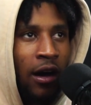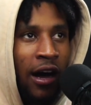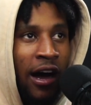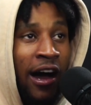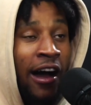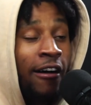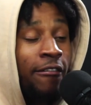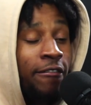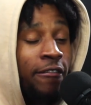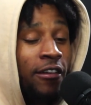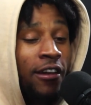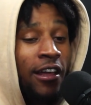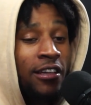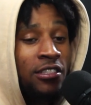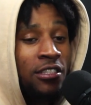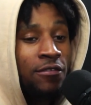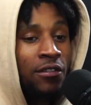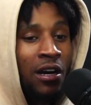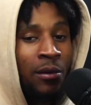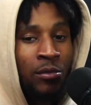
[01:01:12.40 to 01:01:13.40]
I feel as
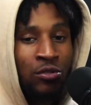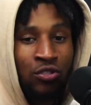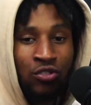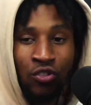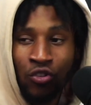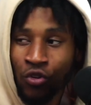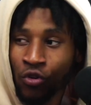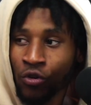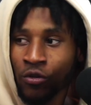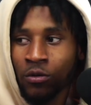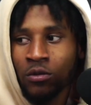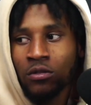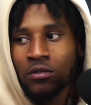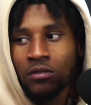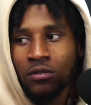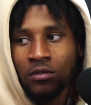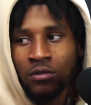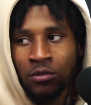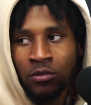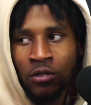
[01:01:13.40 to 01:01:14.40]
if I'm a scorer.
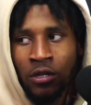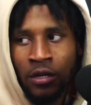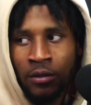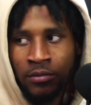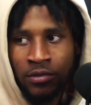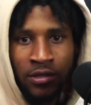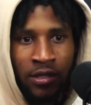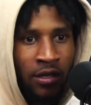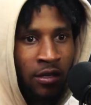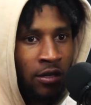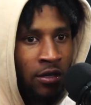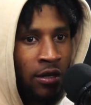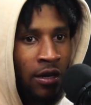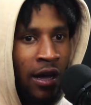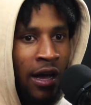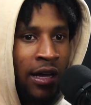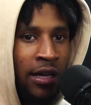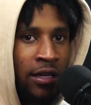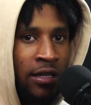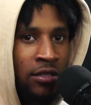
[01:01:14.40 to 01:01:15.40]
You know what I'm saying?
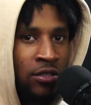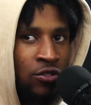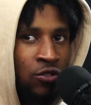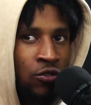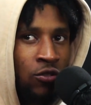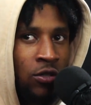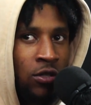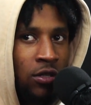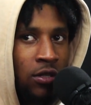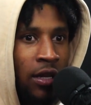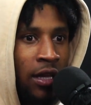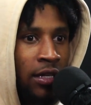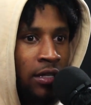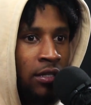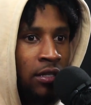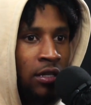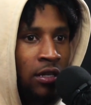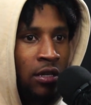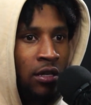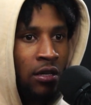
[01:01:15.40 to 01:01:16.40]
I get to it. Like
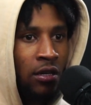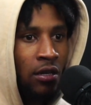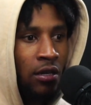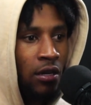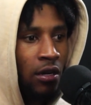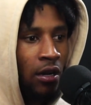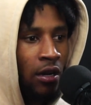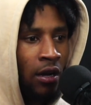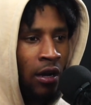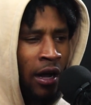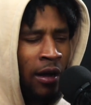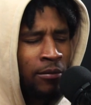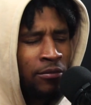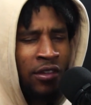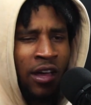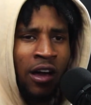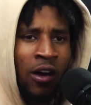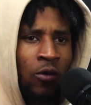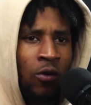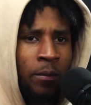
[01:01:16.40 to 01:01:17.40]
I'm
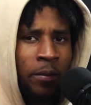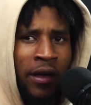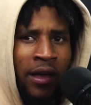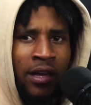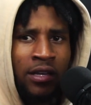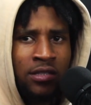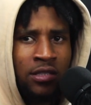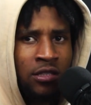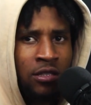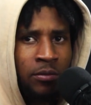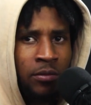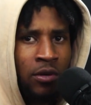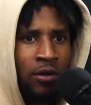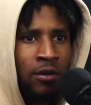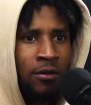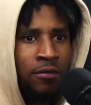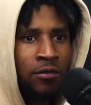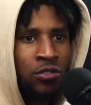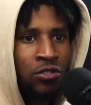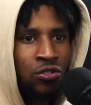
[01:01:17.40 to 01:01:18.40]
down with passing the ball
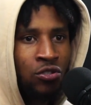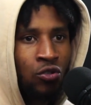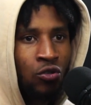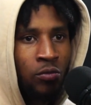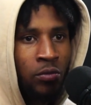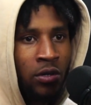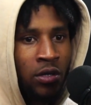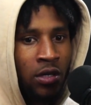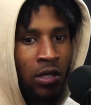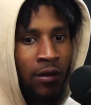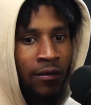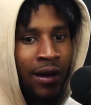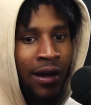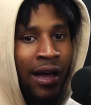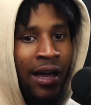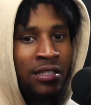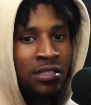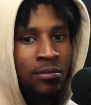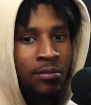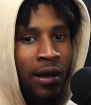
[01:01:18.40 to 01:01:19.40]
for sure. But if I
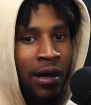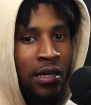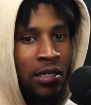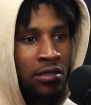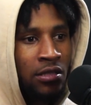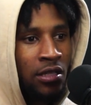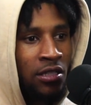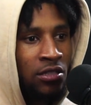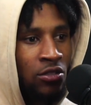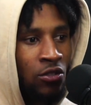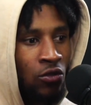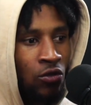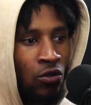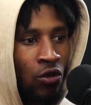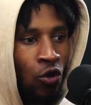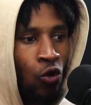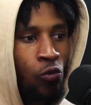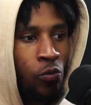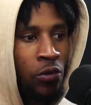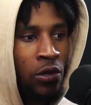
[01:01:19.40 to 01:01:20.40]
got somebody that's gonna
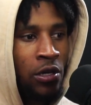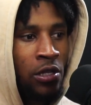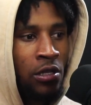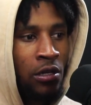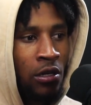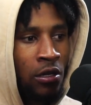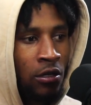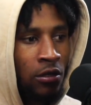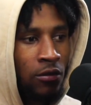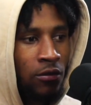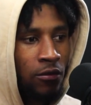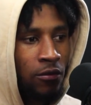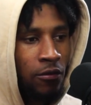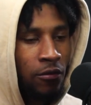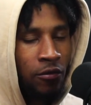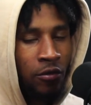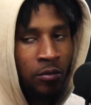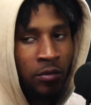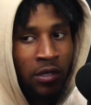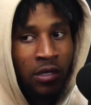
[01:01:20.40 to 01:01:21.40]
openly look
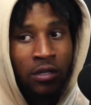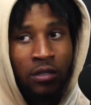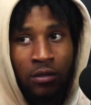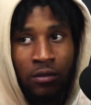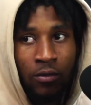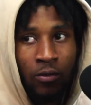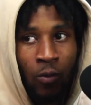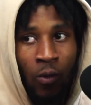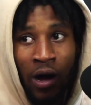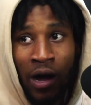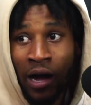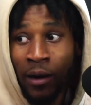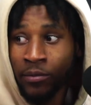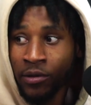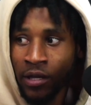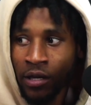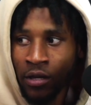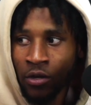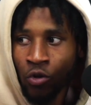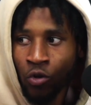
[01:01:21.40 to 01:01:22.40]
for me while I'm
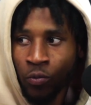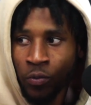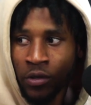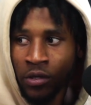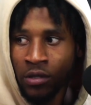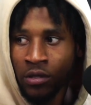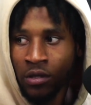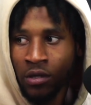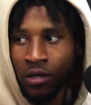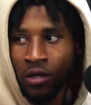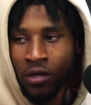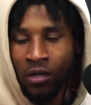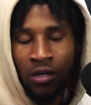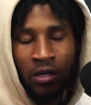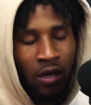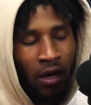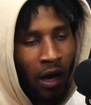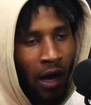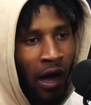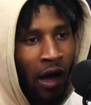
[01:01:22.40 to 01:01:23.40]
getting open,
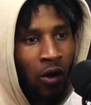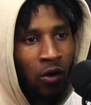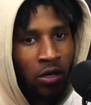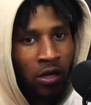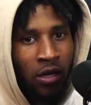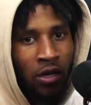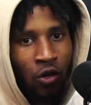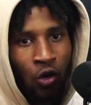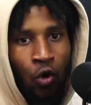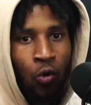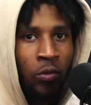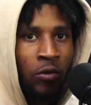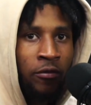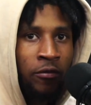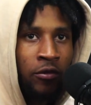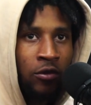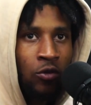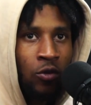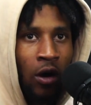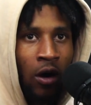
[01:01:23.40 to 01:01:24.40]
I'll get open
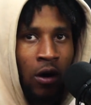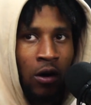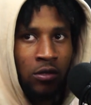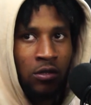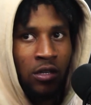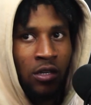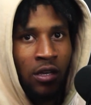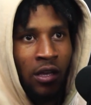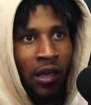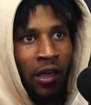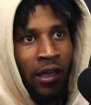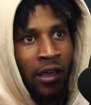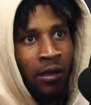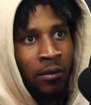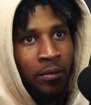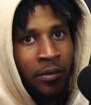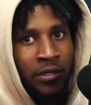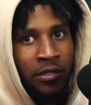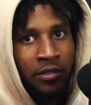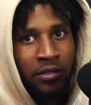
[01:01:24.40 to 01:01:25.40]
for you all day
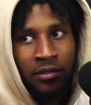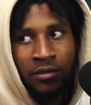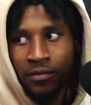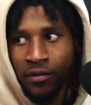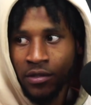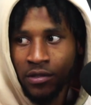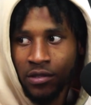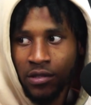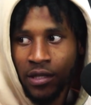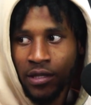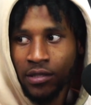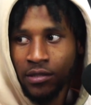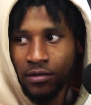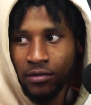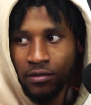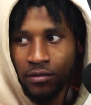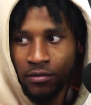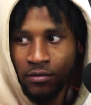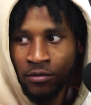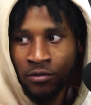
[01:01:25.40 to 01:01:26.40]
and play defense. Like
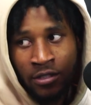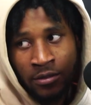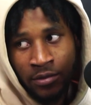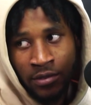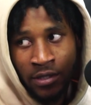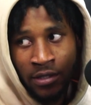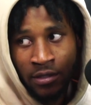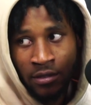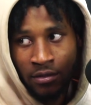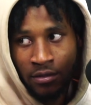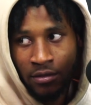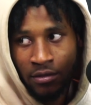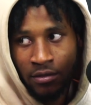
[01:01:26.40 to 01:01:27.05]
you know what I'm saying?